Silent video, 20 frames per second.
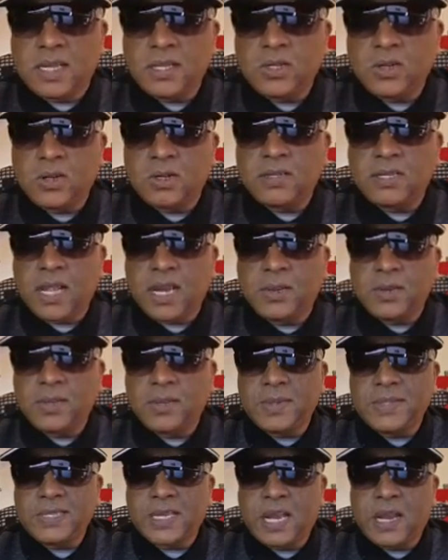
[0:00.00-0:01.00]
Don Dala with the
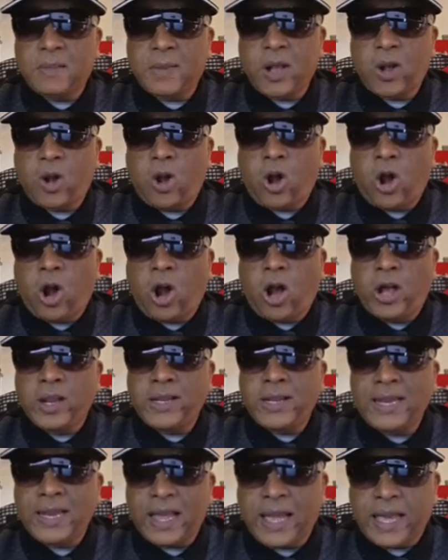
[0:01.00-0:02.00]
Masala, my
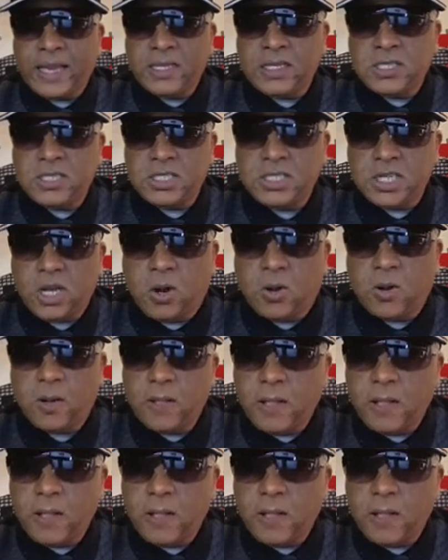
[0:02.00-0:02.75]
online show.